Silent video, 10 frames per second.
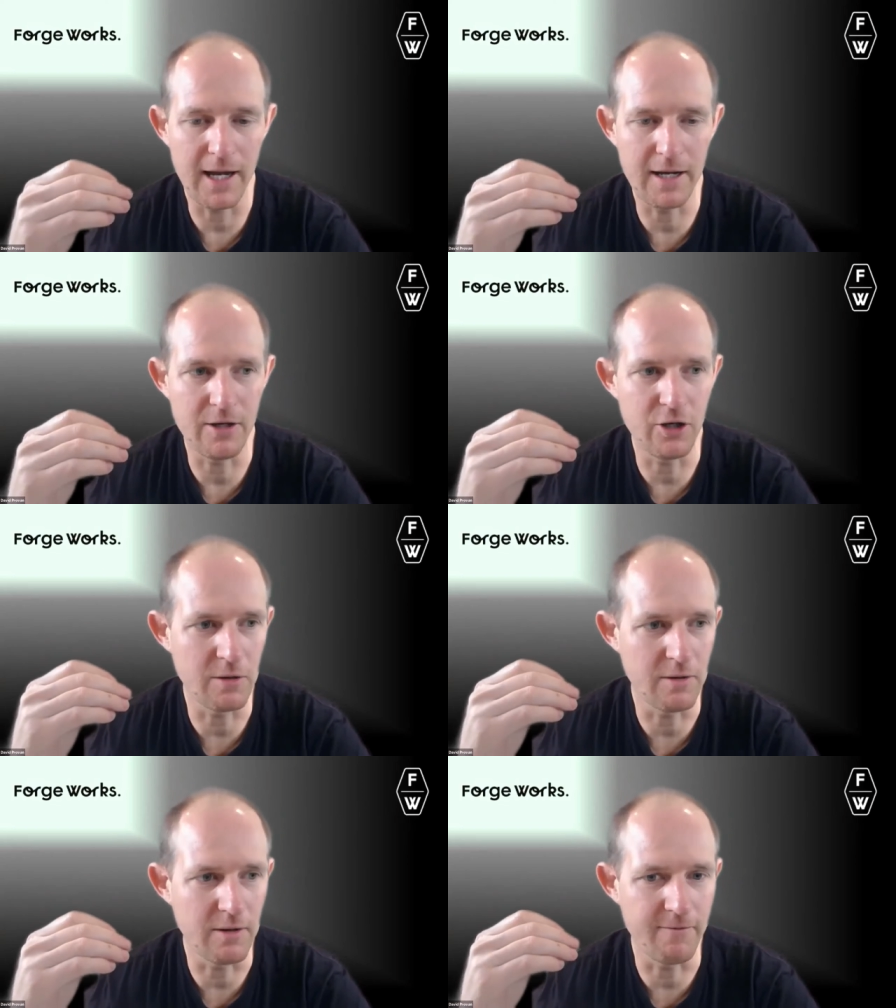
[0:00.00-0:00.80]
And
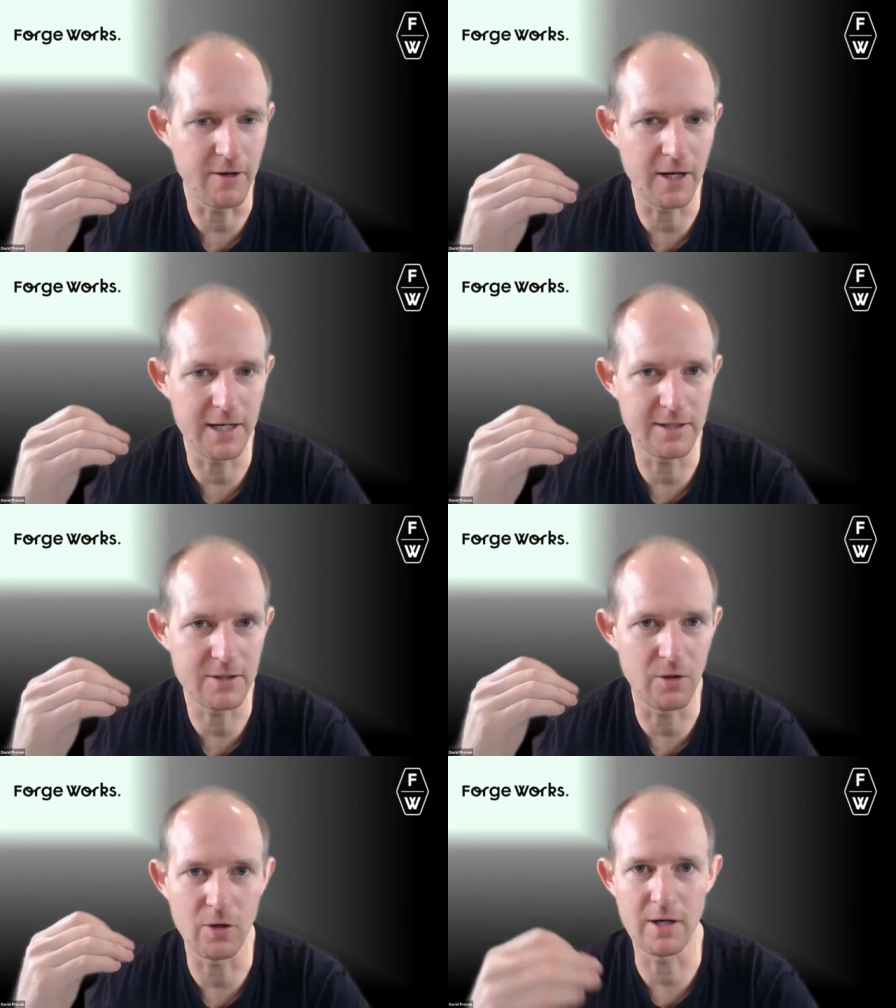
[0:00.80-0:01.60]
you can
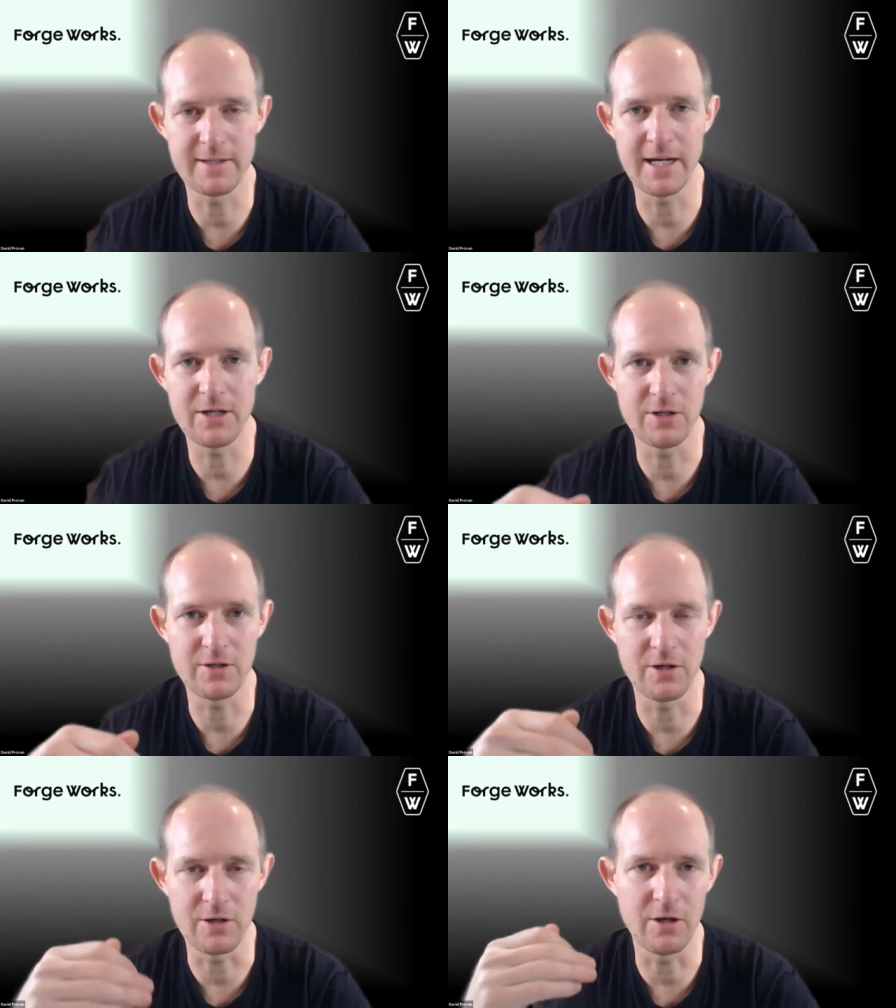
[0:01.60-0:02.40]
advise
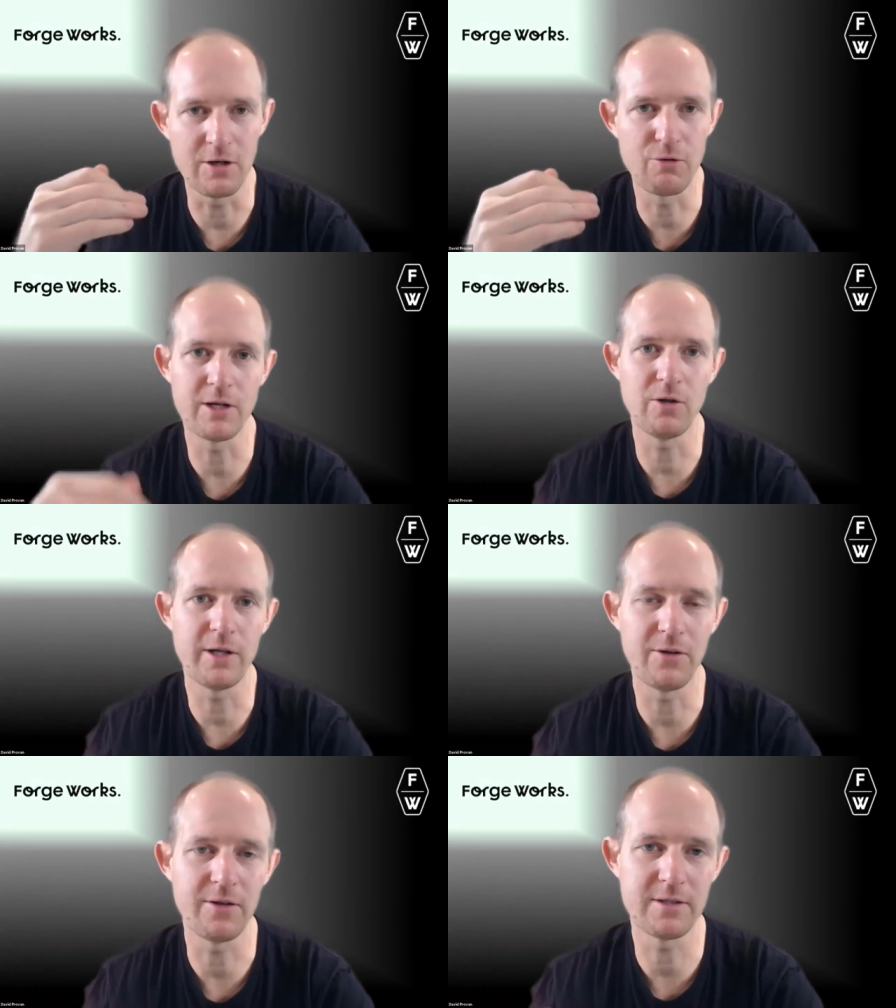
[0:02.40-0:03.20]
organizations on, on critical
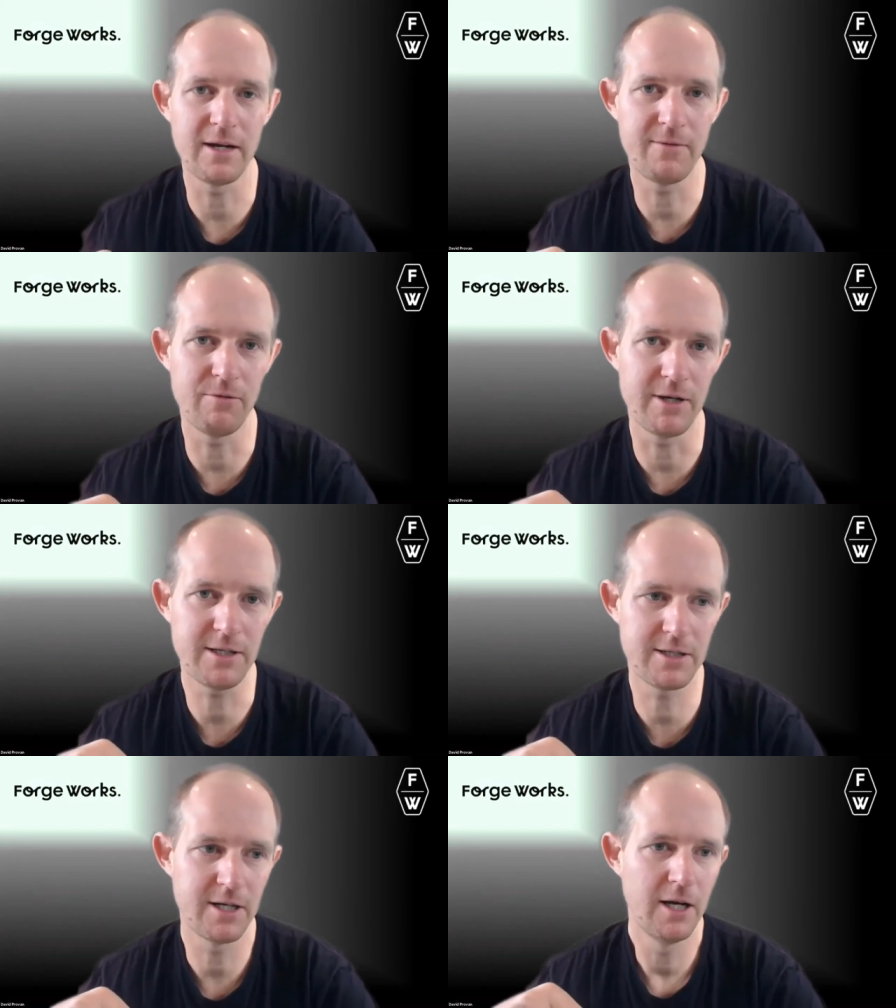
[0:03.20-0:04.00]
health and safety
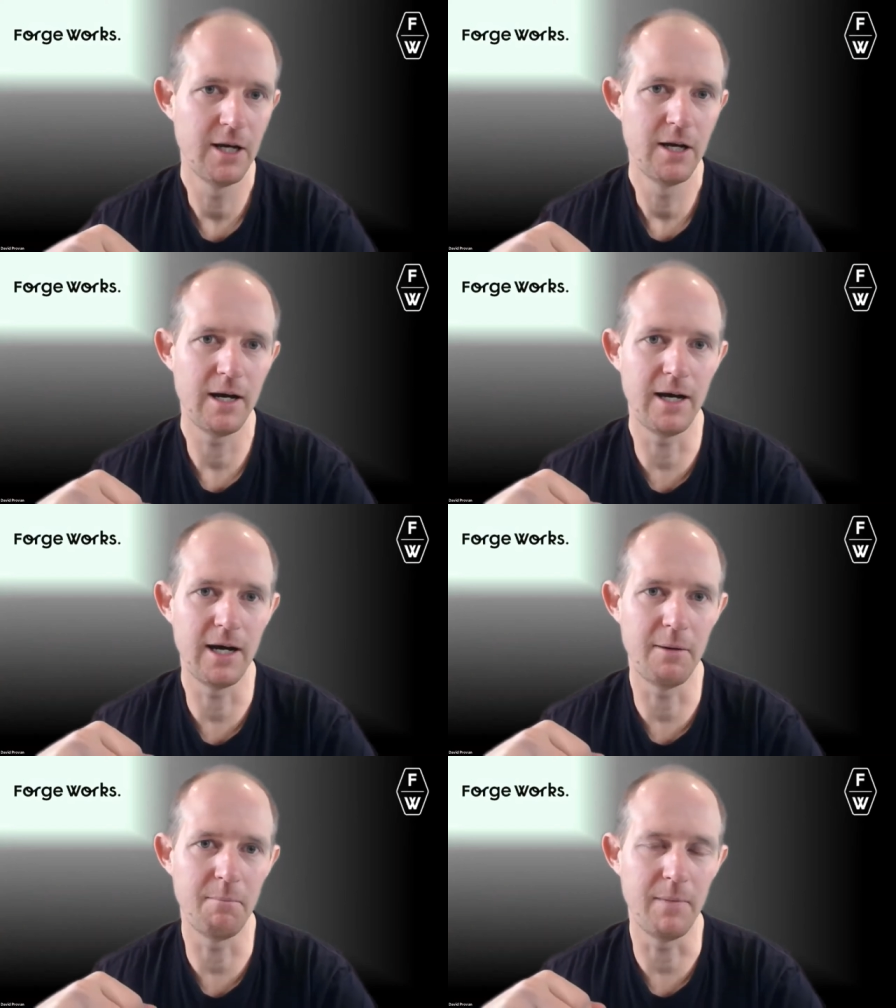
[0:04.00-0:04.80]
risks
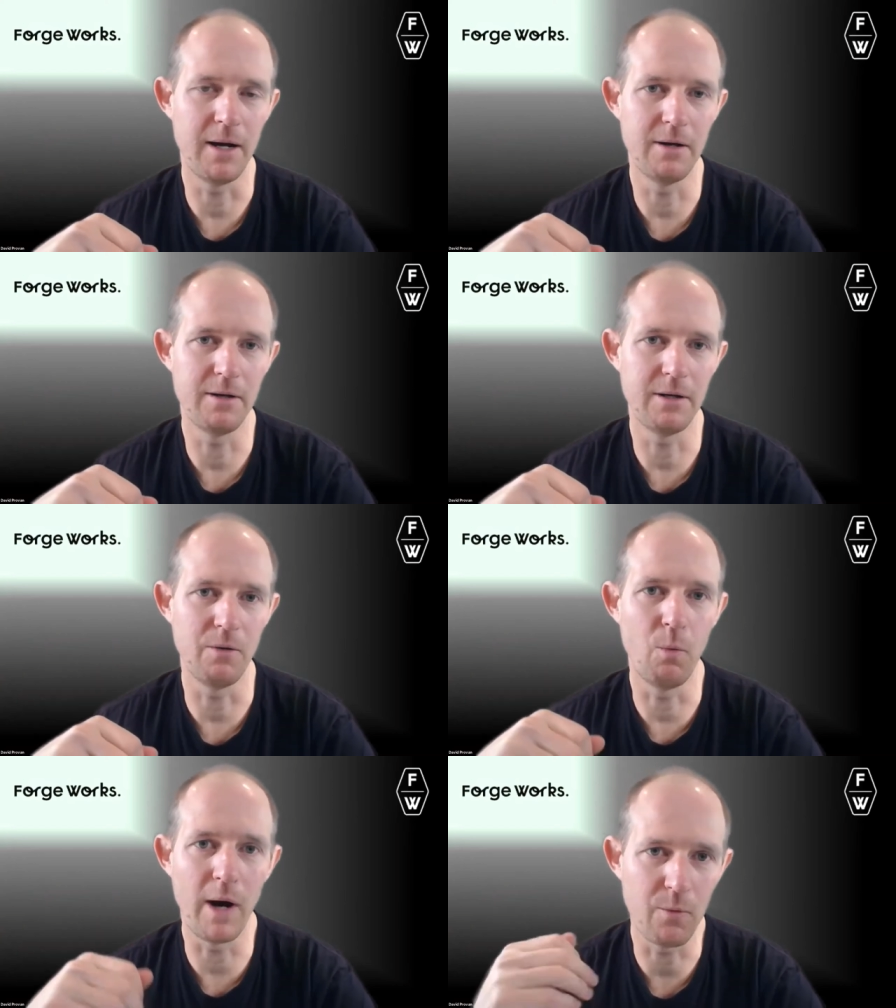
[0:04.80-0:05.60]
um,
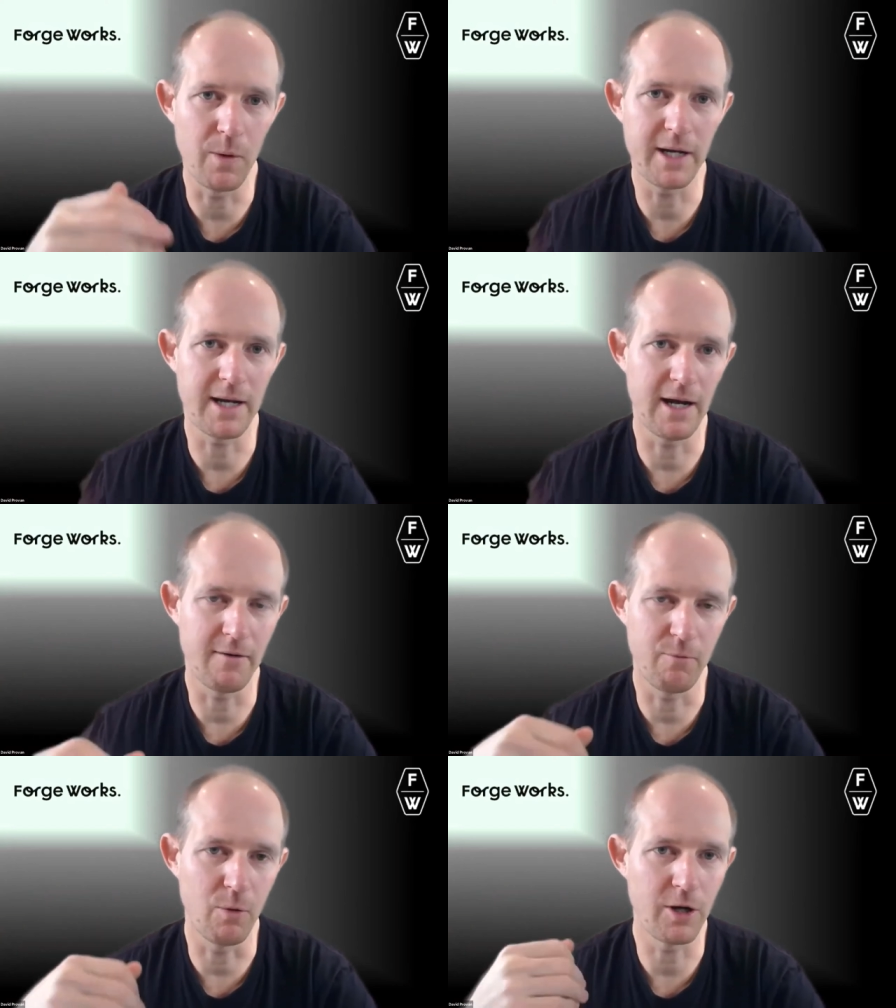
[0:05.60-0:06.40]
one week out
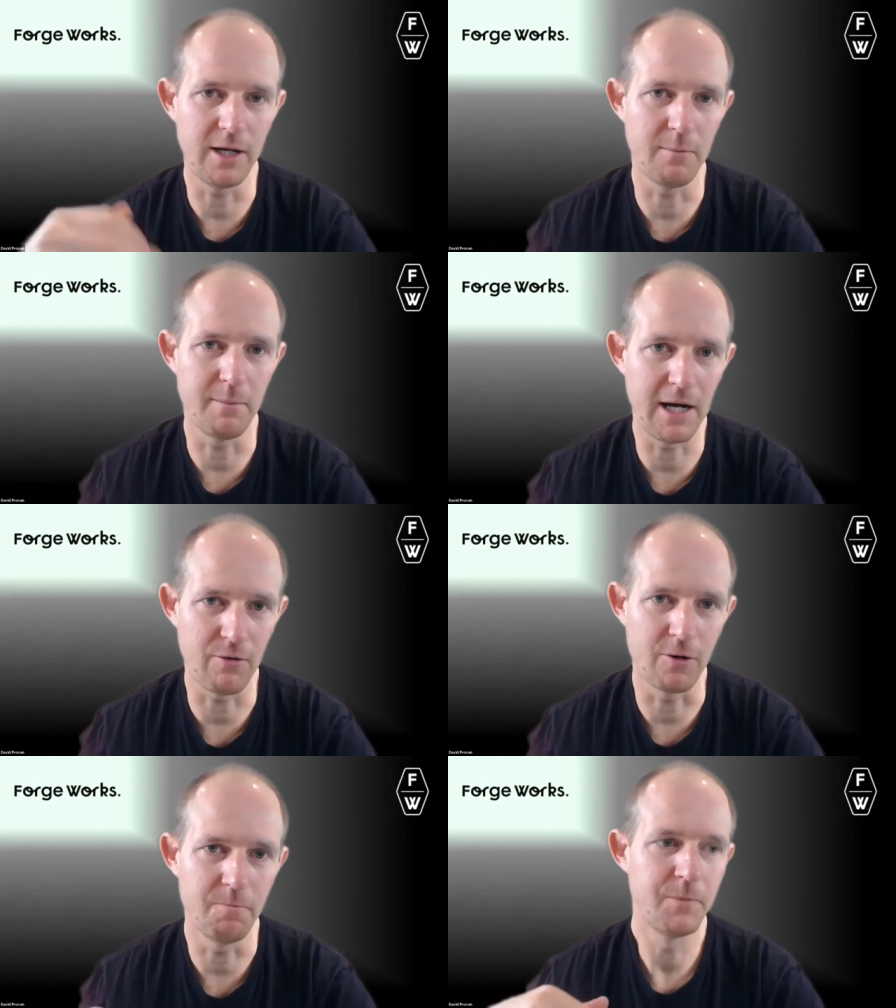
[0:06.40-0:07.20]
of working in the
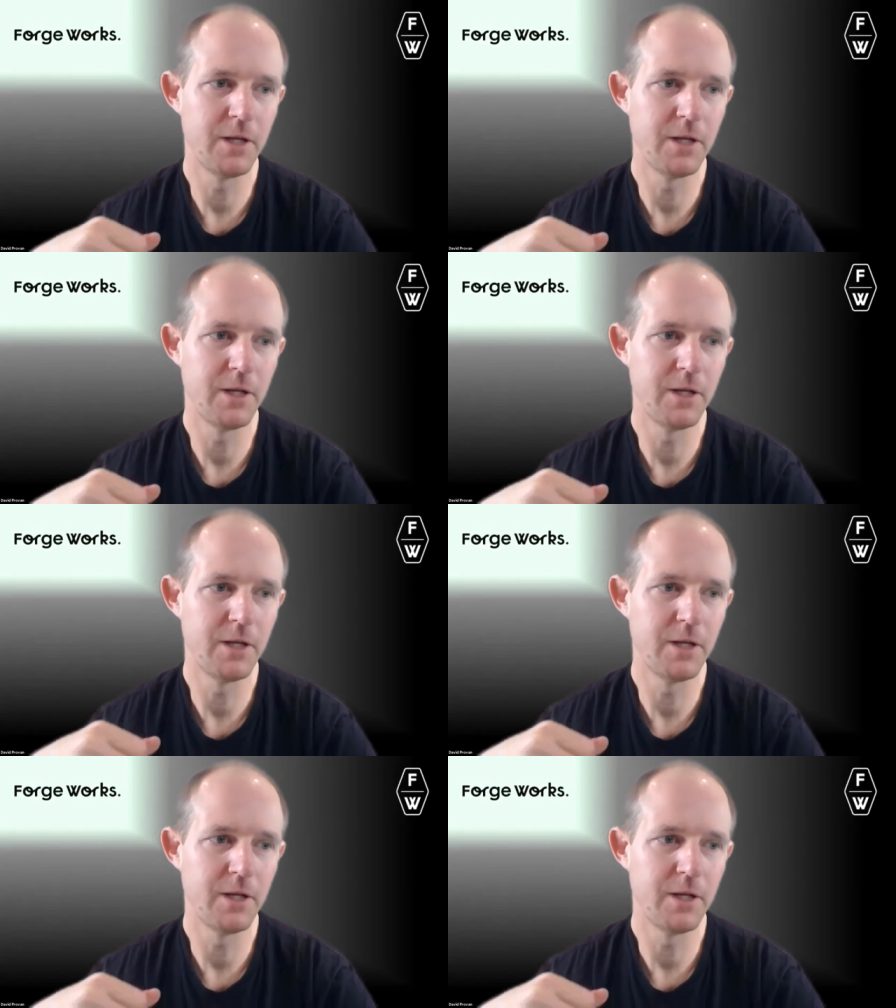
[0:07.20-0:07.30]
mailroom.